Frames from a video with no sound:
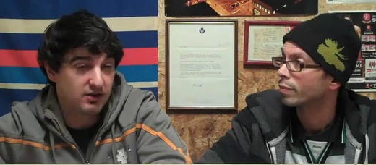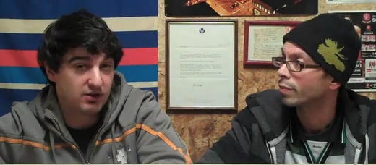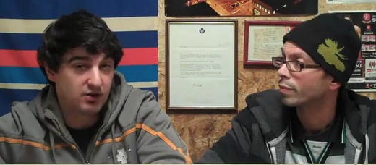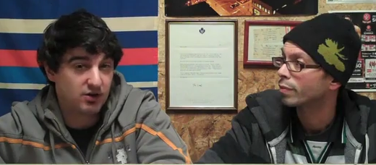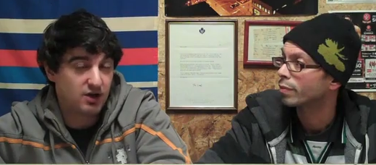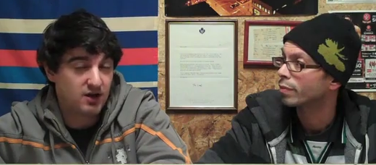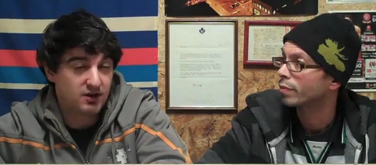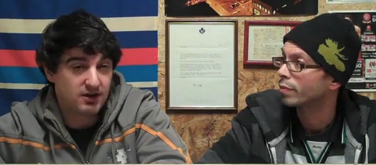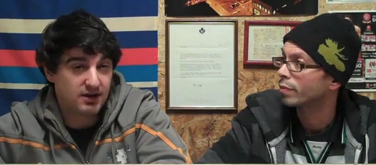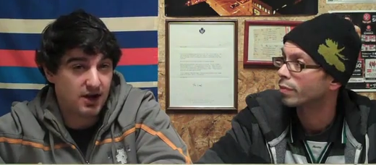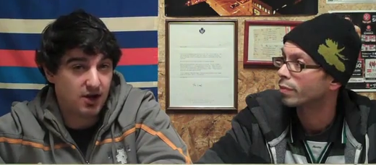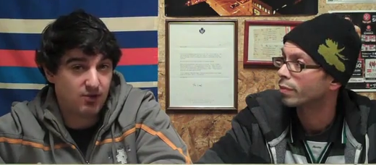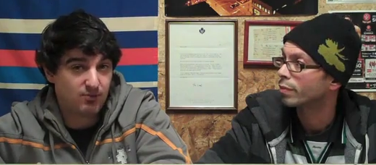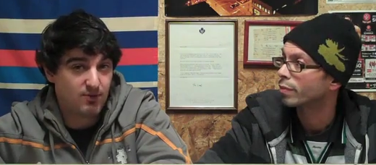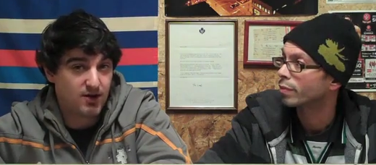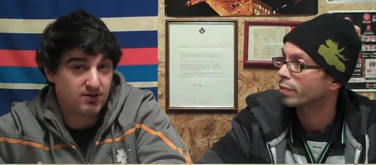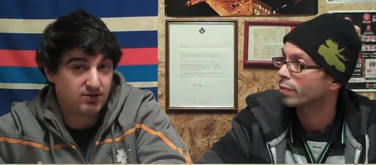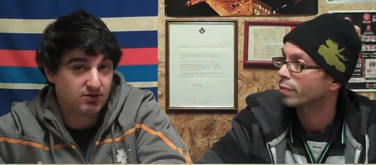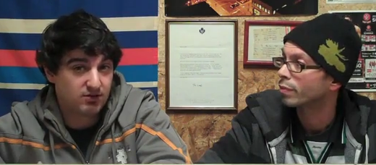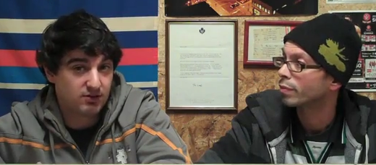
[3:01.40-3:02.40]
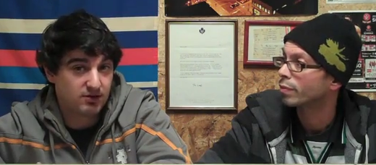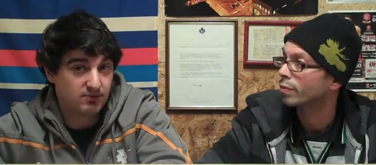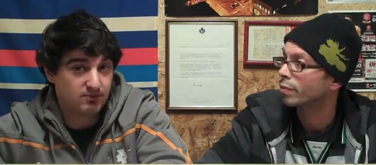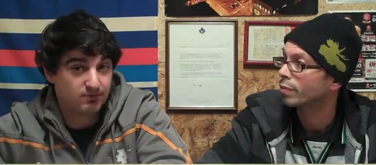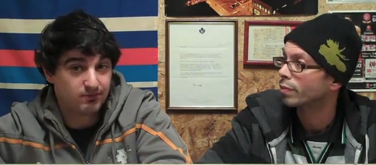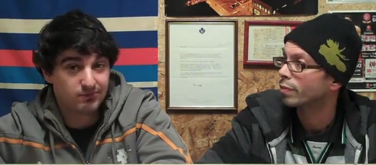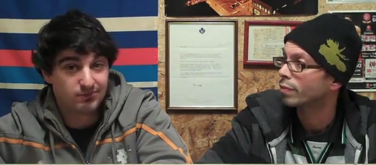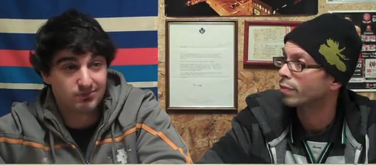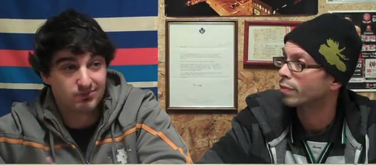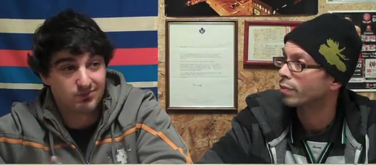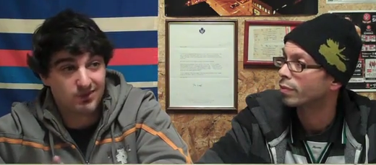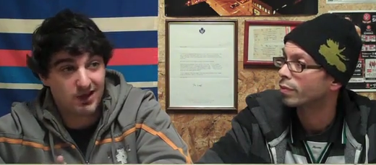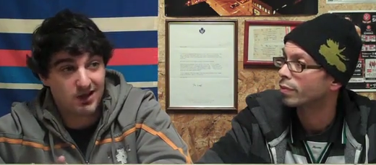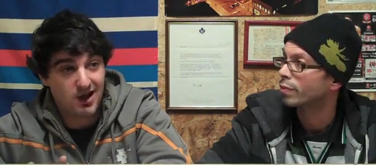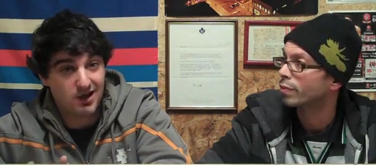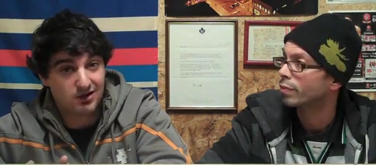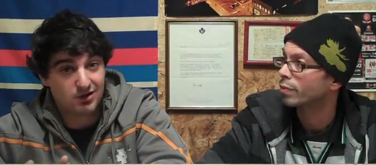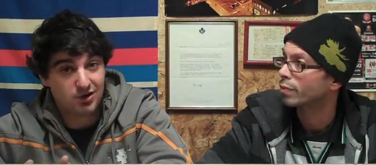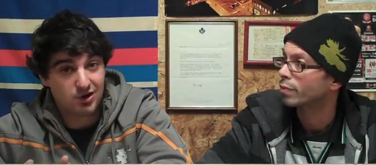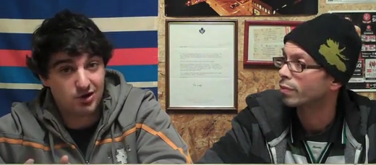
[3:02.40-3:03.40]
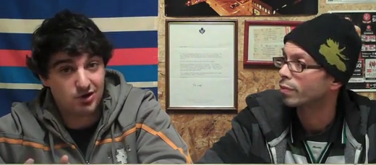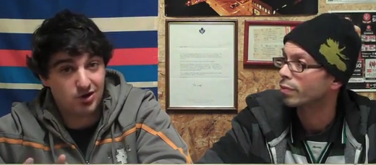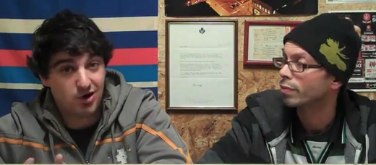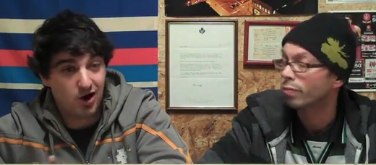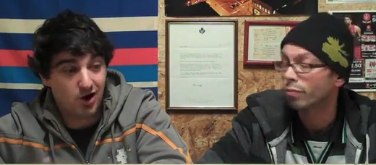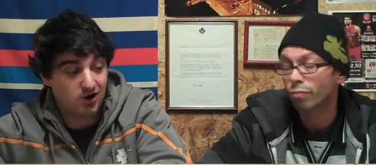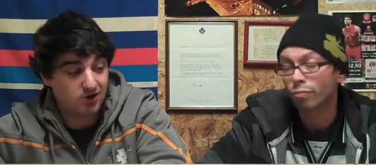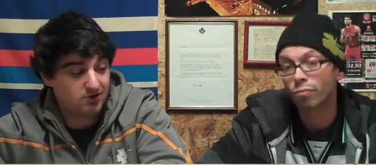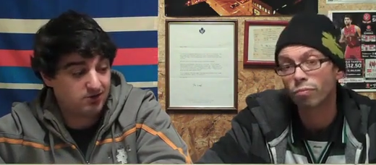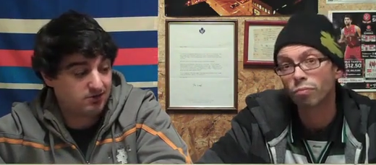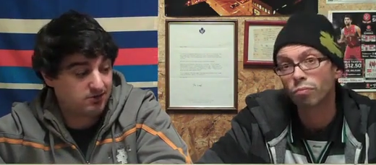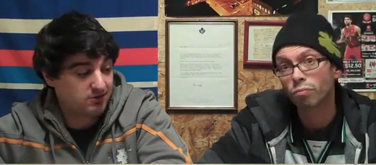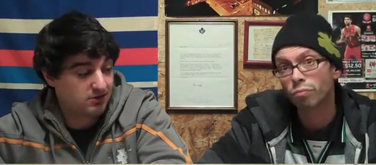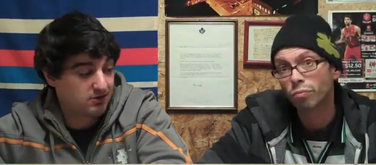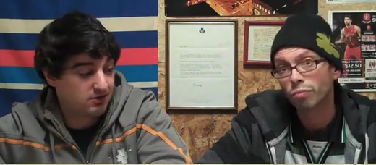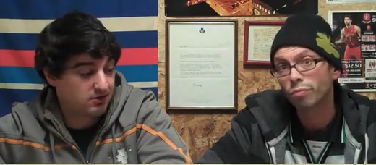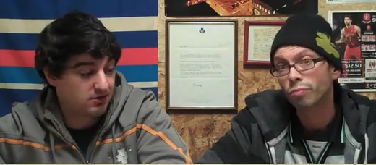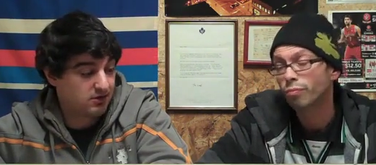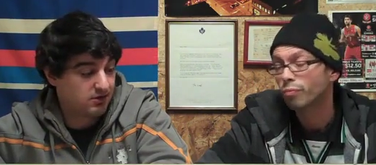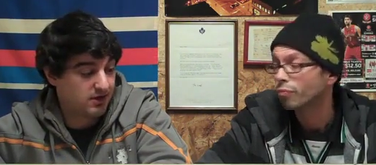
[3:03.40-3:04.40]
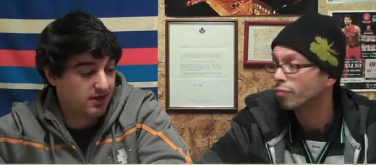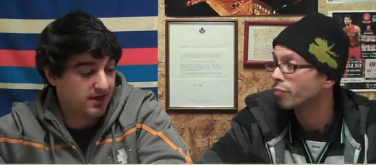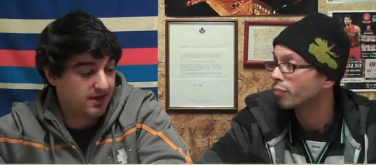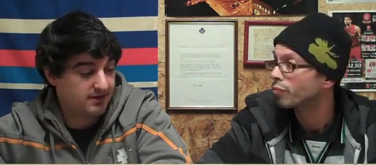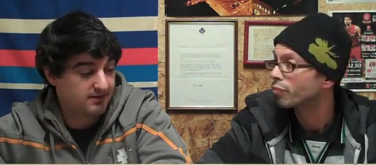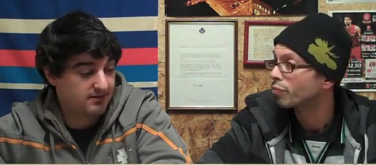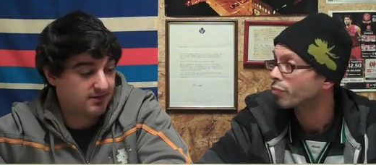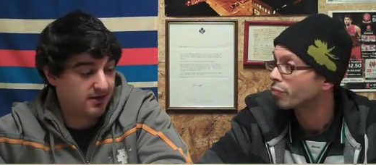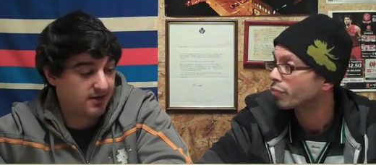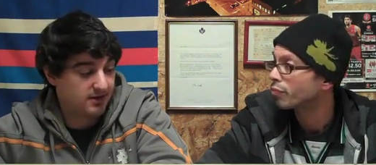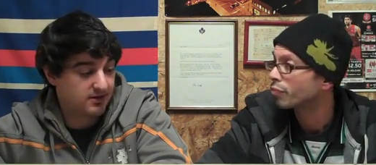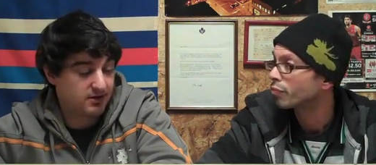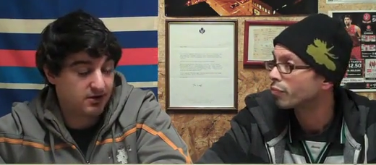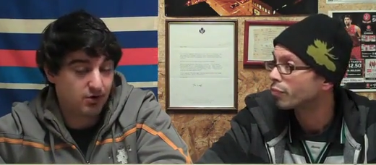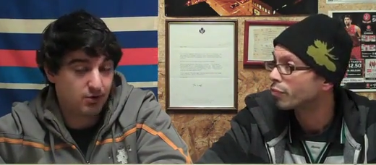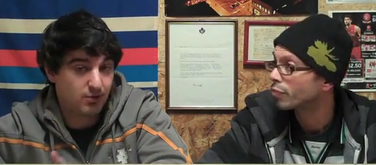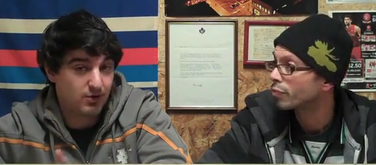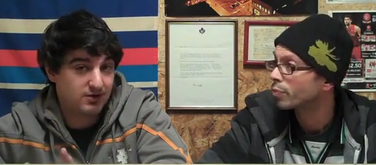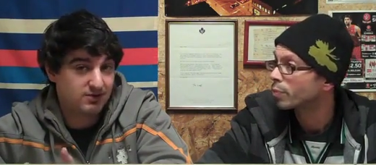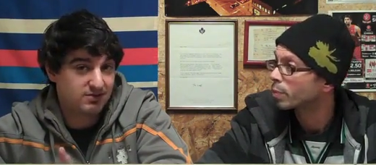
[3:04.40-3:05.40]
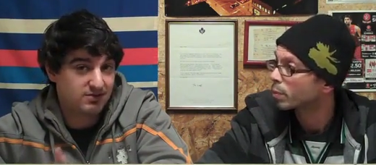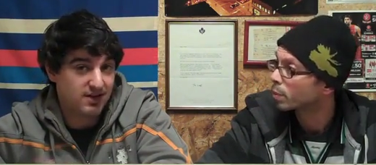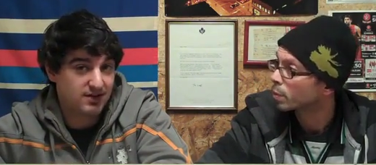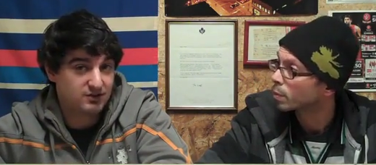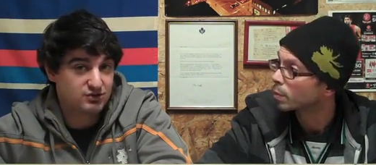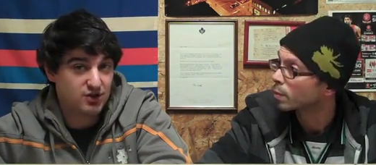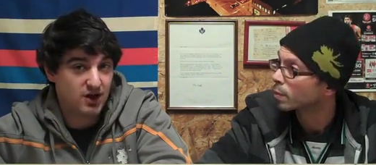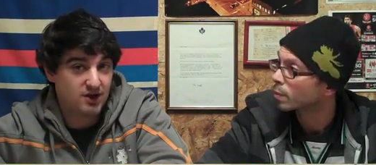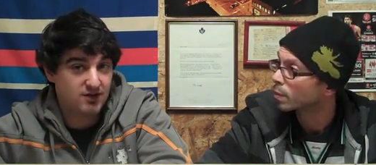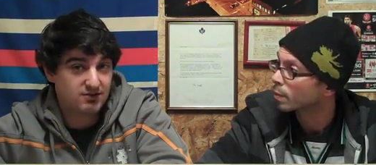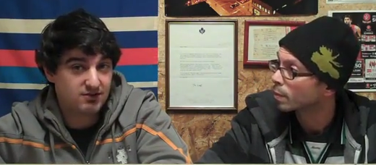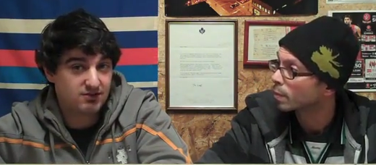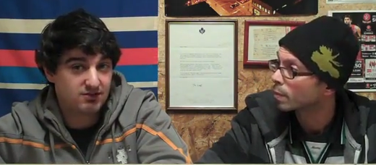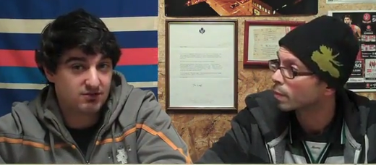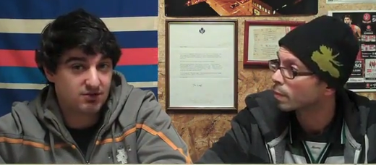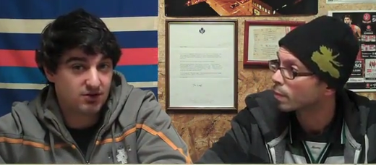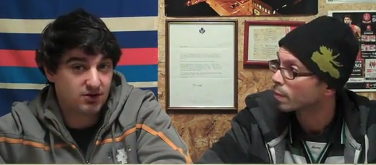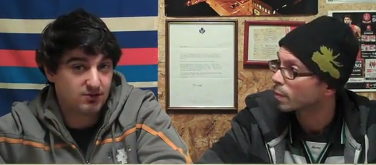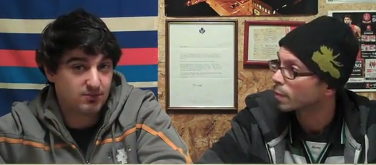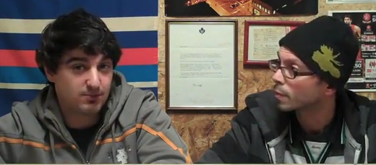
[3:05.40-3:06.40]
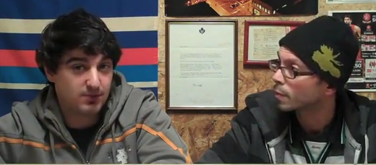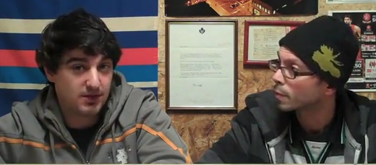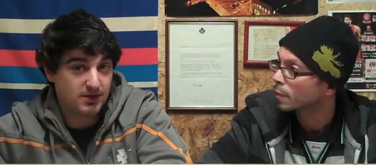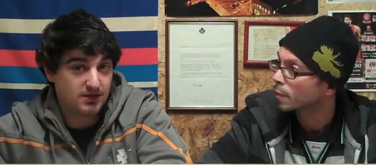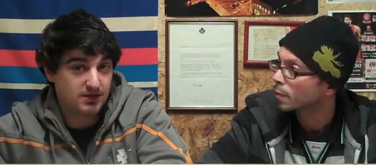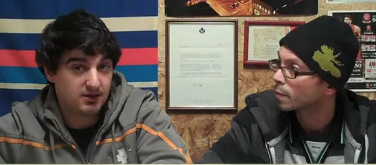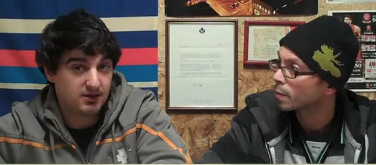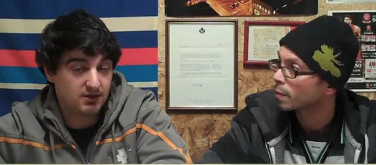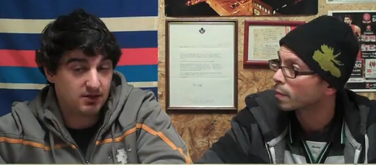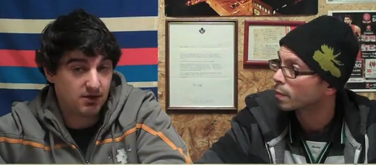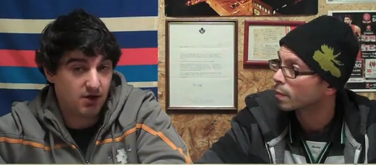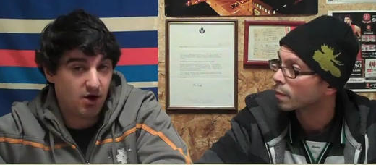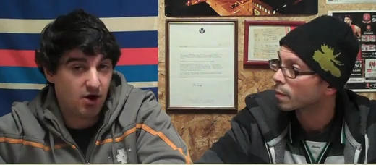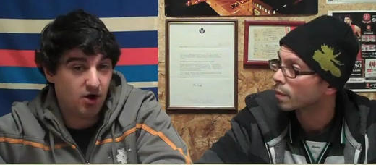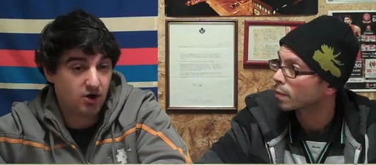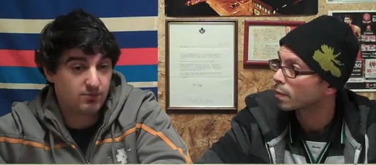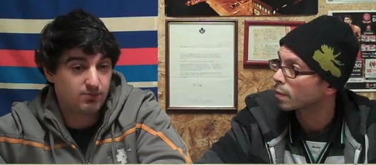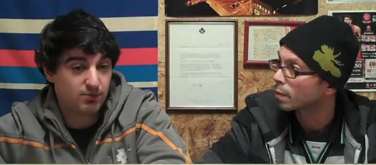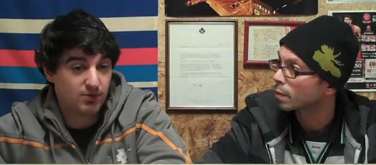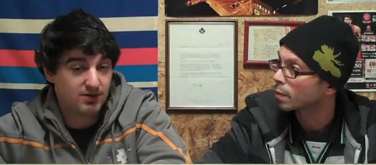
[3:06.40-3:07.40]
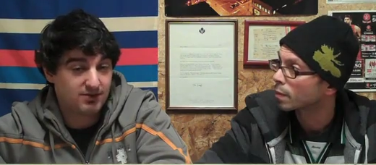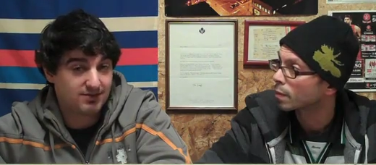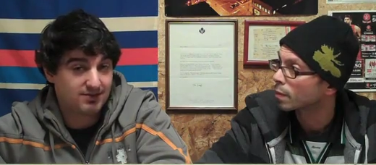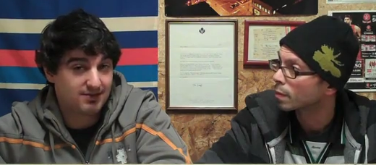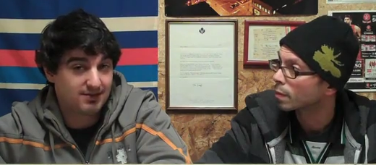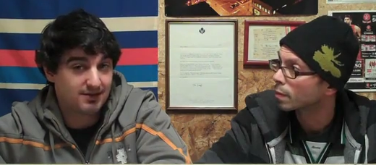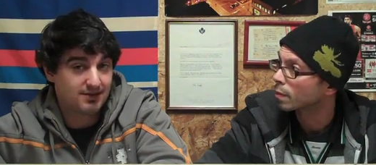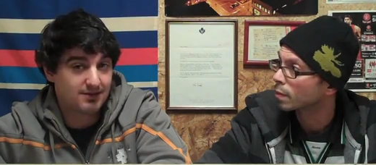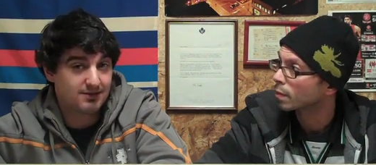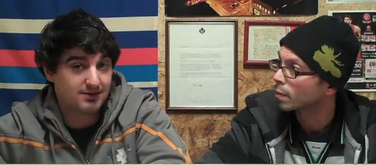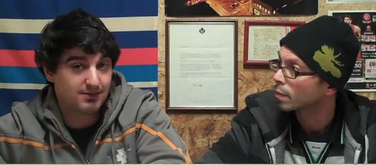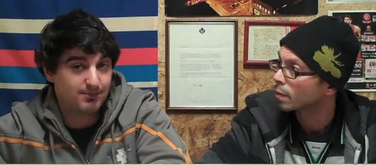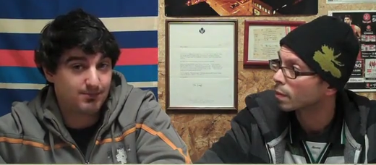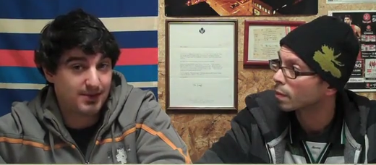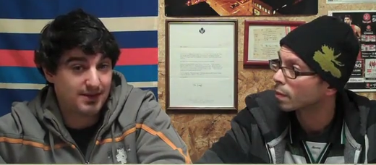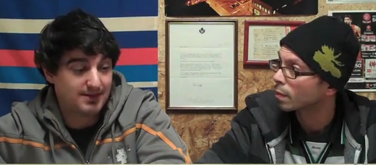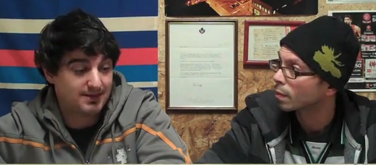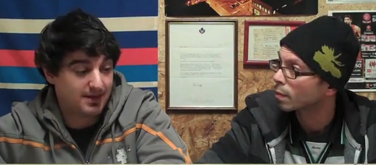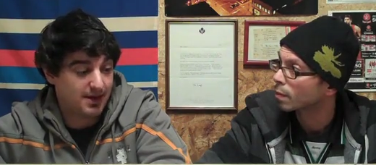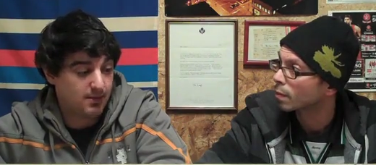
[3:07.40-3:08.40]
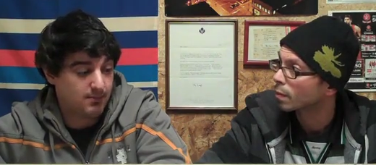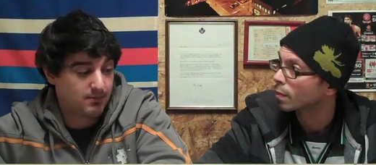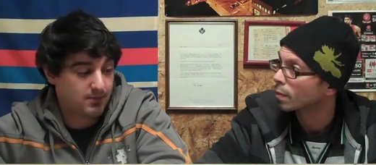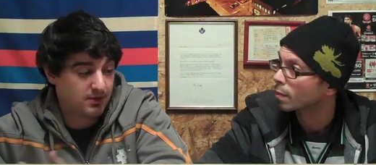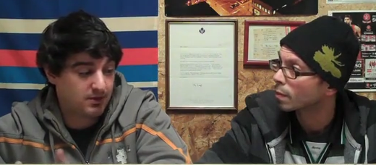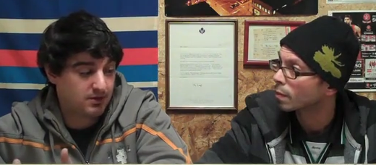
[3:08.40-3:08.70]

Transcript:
Speaker 1: You're not gonna outmuscle them. They got good guards, and uh, you know what? St. John's is gonna be hard pressed to to beat them.